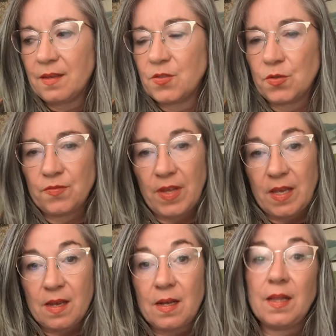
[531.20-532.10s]
sort of
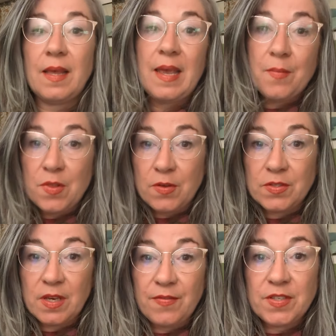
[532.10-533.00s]
like claim those
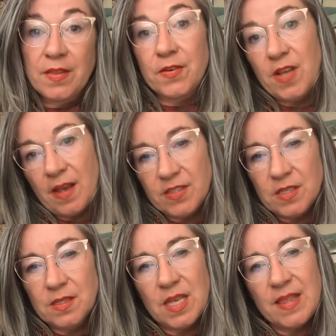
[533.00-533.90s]
gifts on their
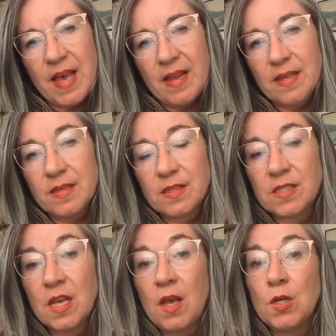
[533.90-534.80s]
taxes. And that
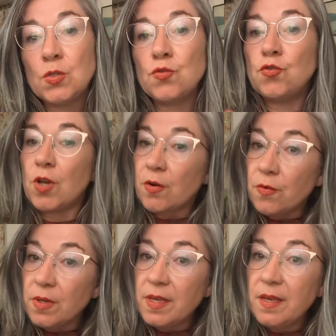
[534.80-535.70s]
is
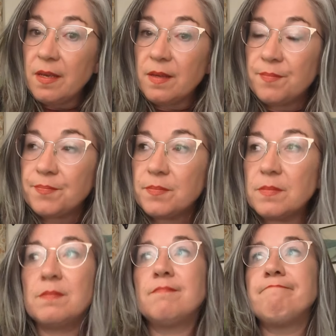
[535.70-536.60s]
generally
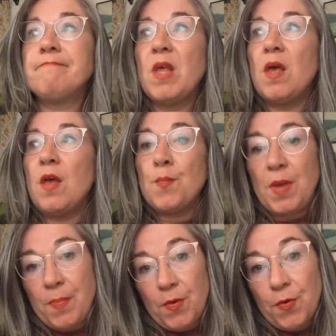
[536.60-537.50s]

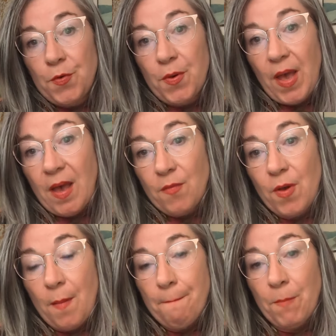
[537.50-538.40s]
people who have
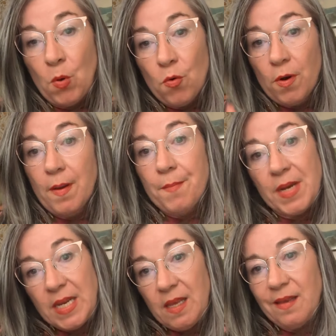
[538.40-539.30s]
more
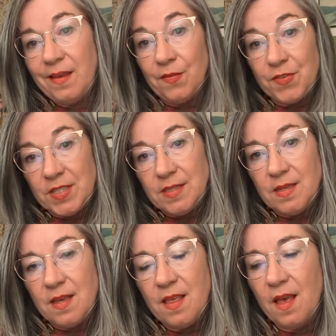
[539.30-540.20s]
money gifted,
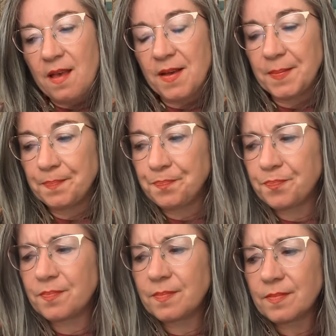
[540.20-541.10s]

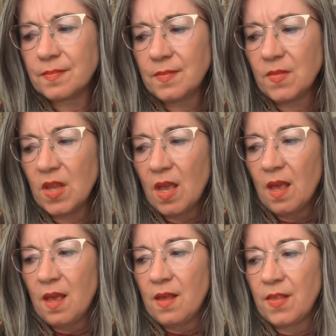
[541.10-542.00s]

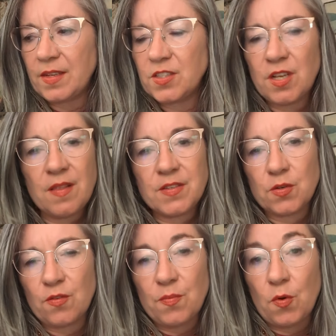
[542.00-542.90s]
like just on the
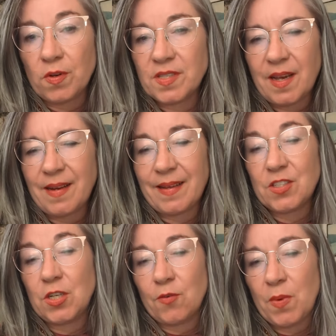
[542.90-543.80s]
sort of more side. I actually don't